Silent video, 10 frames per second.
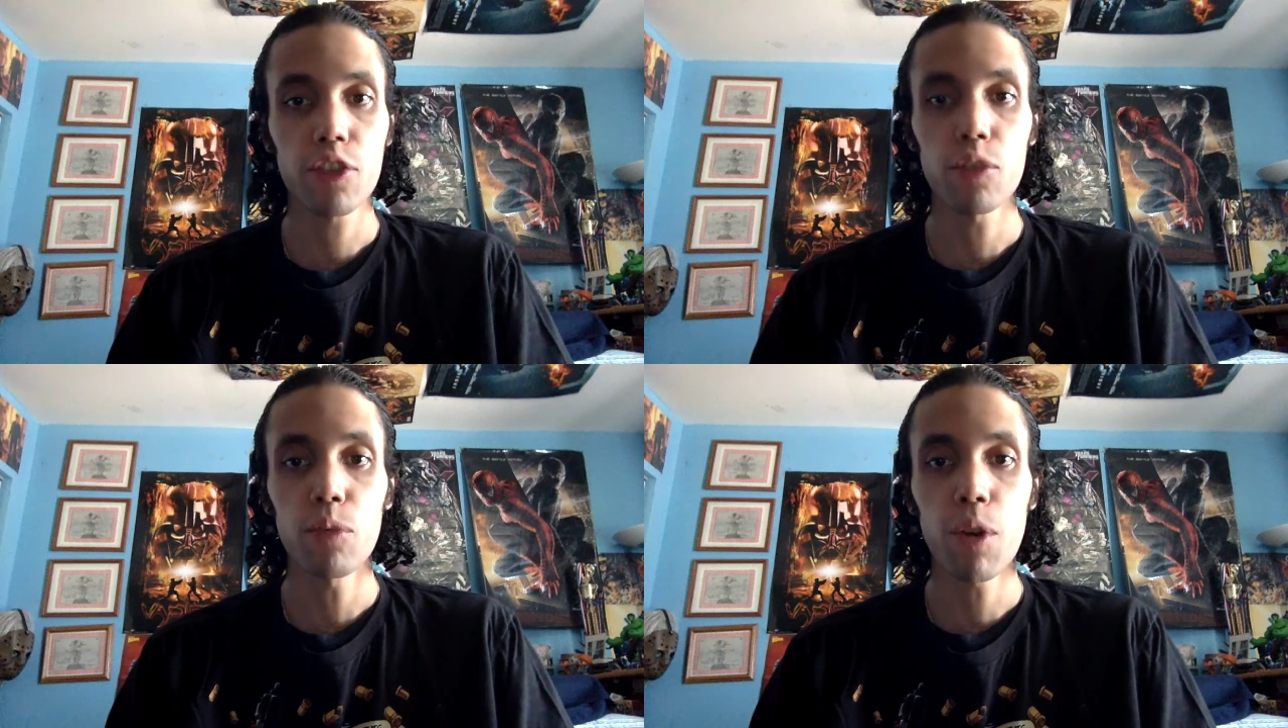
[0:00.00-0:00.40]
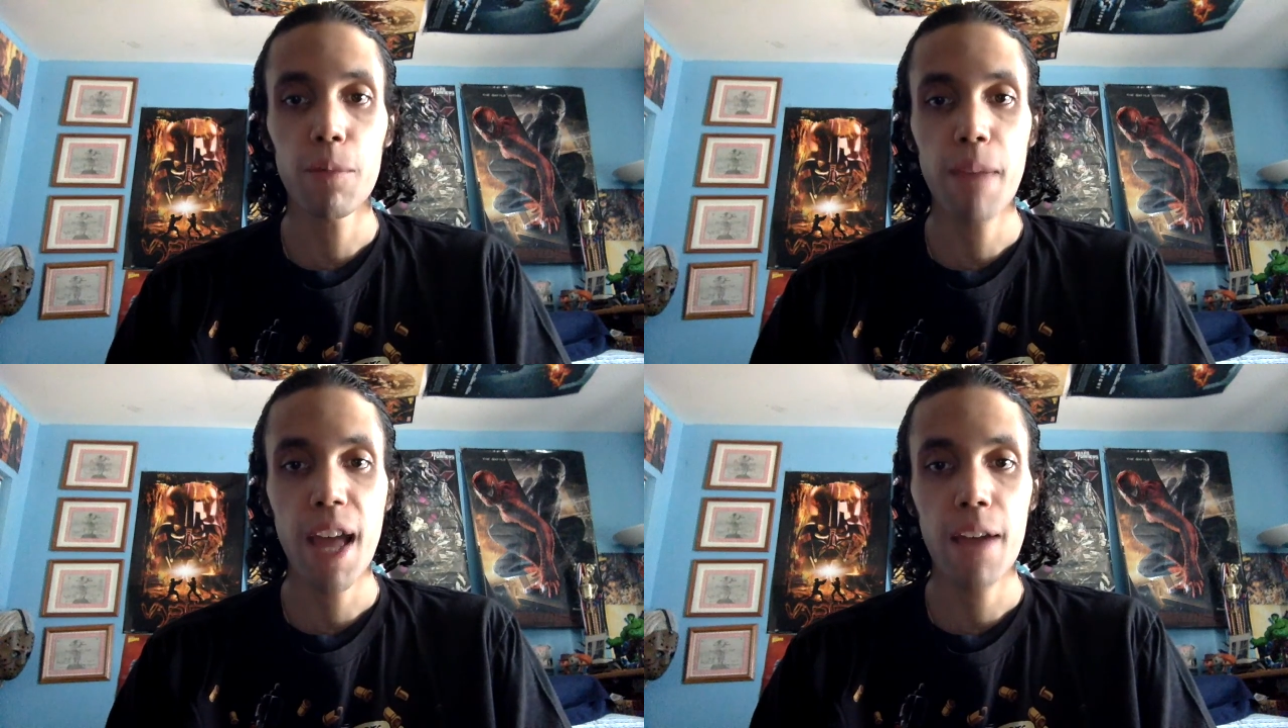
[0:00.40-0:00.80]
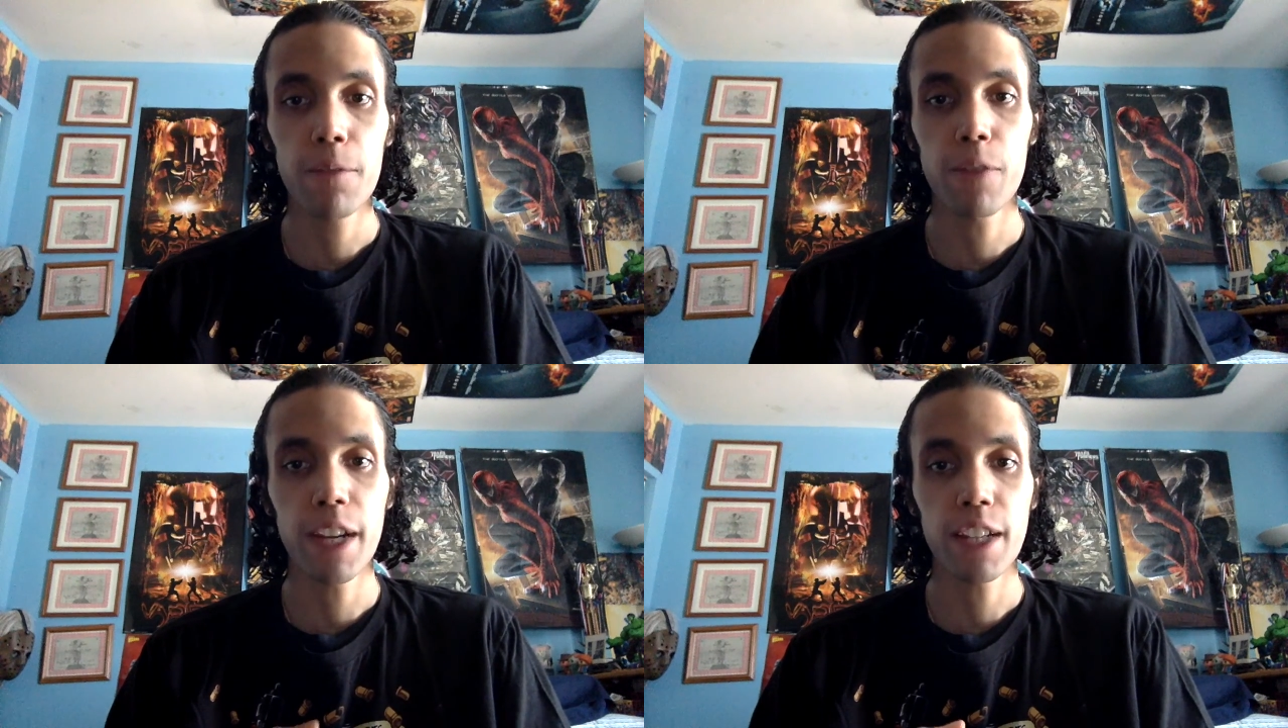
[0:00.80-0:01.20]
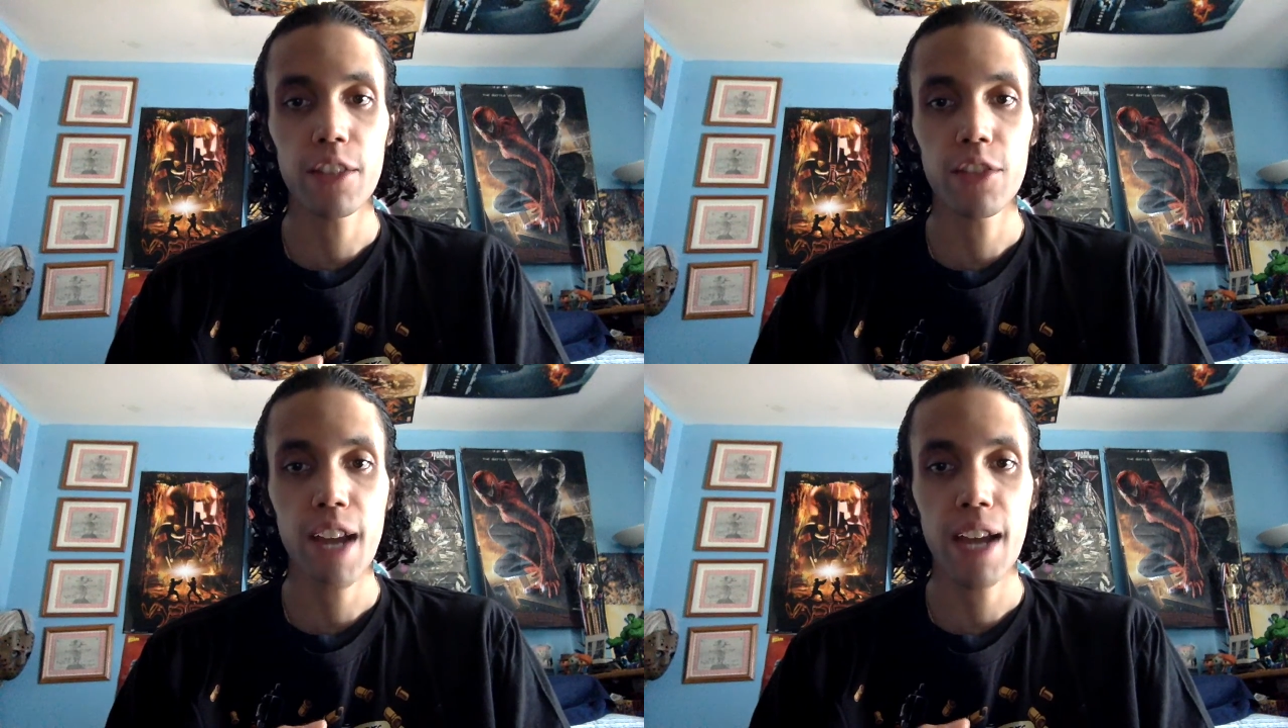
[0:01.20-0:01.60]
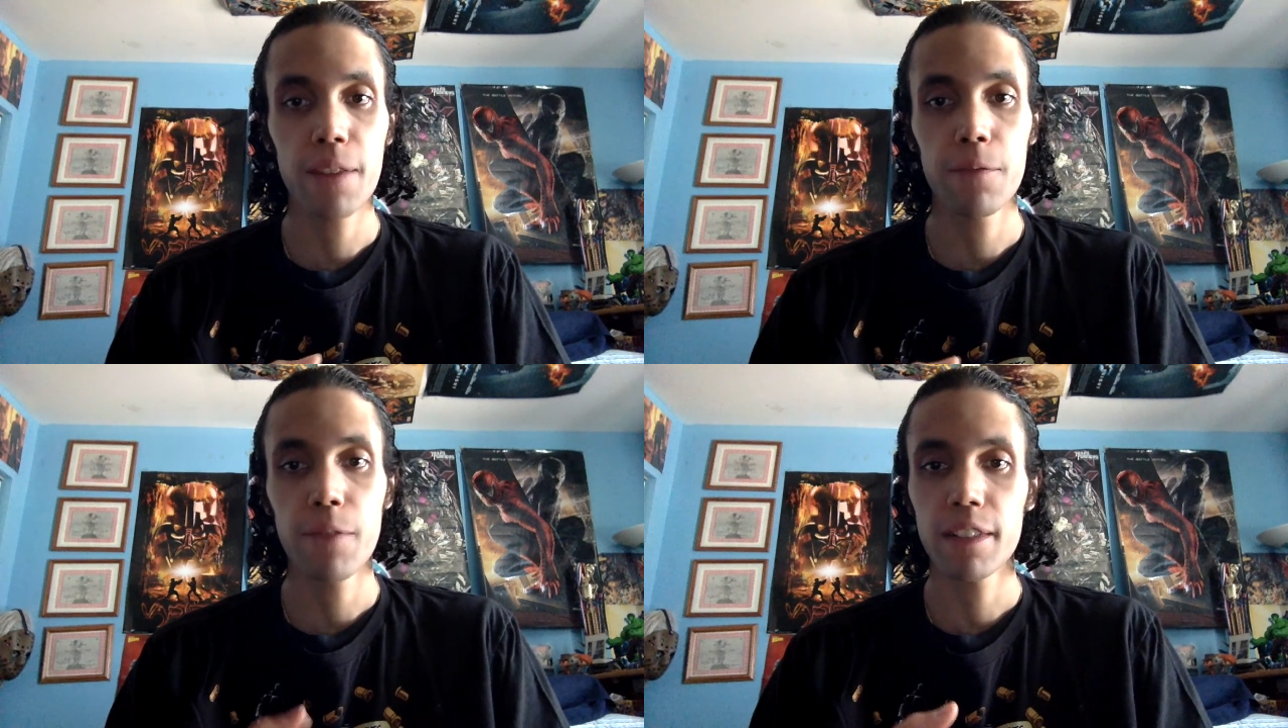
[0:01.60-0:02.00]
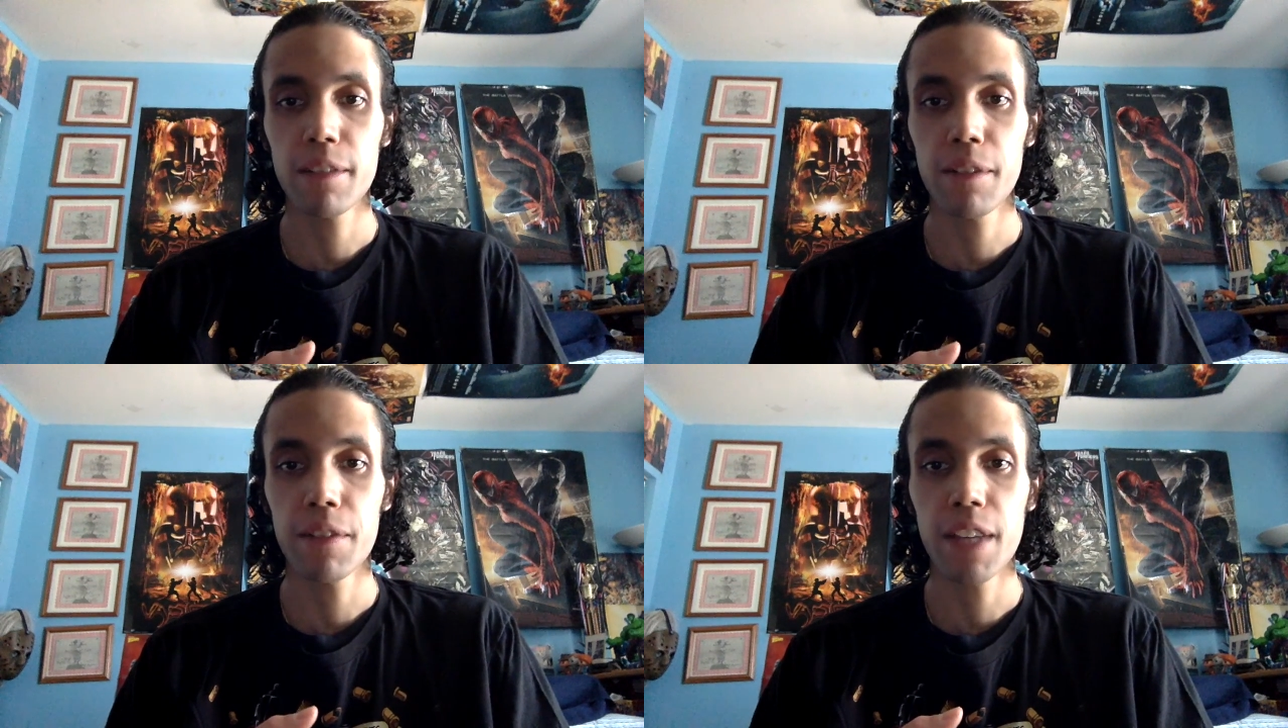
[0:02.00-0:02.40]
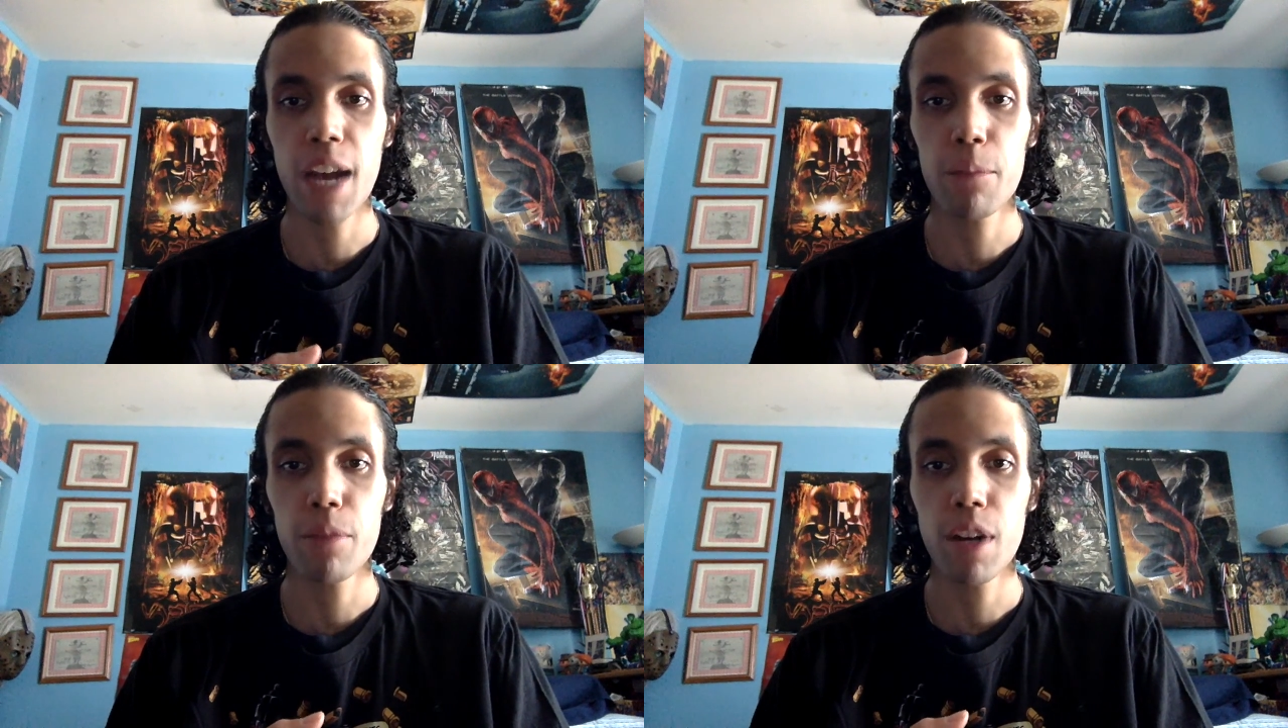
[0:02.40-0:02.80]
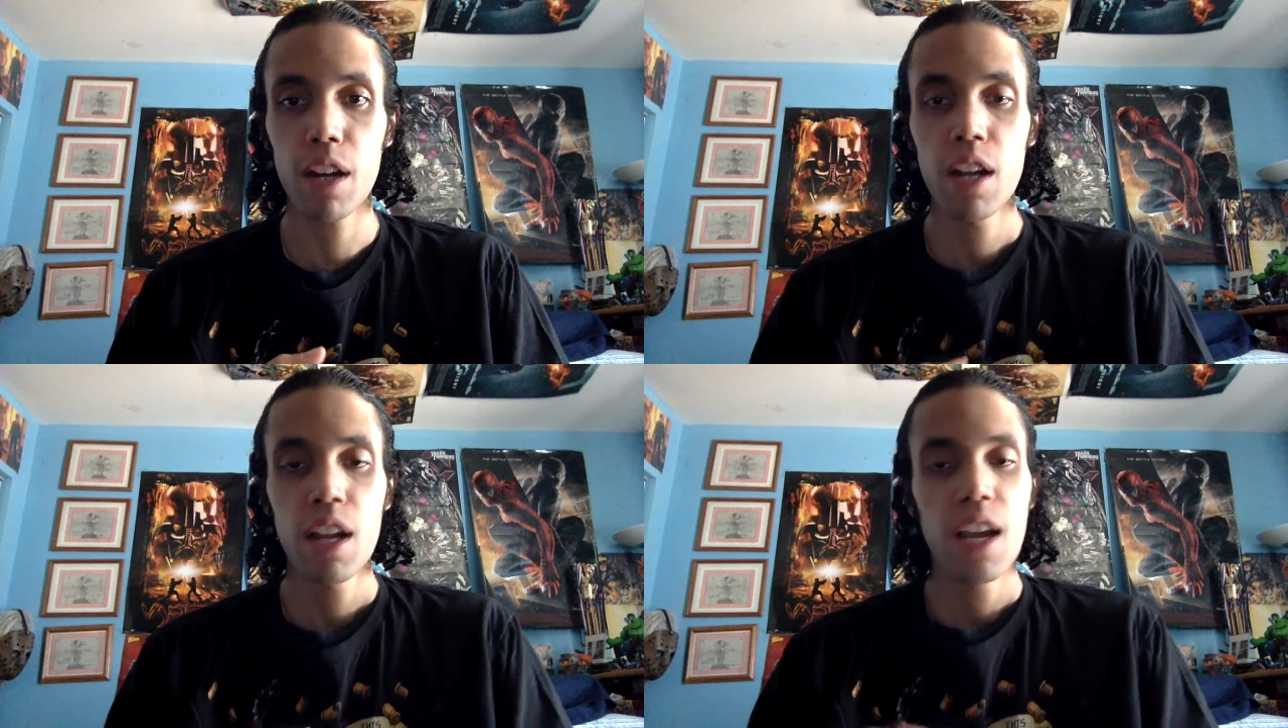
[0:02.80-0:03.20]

The Wolfman, Frankenstein, Phantom of the Opera,